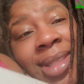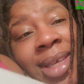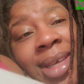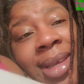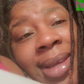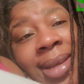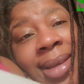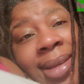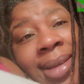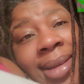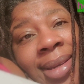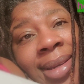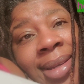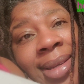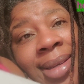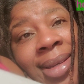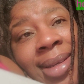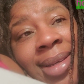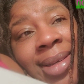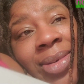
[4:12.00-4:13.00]

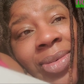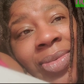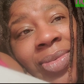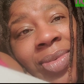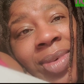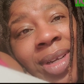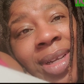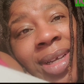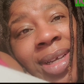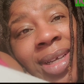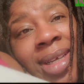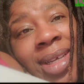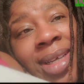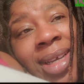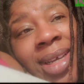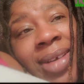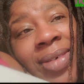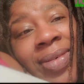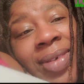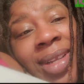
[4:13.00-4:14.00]
And when I
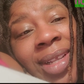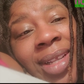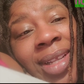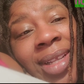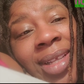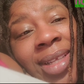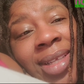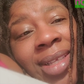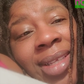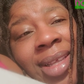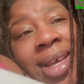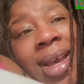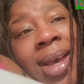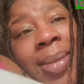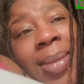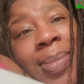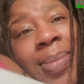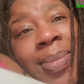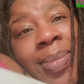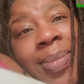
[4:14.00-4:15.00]
got ready to stop,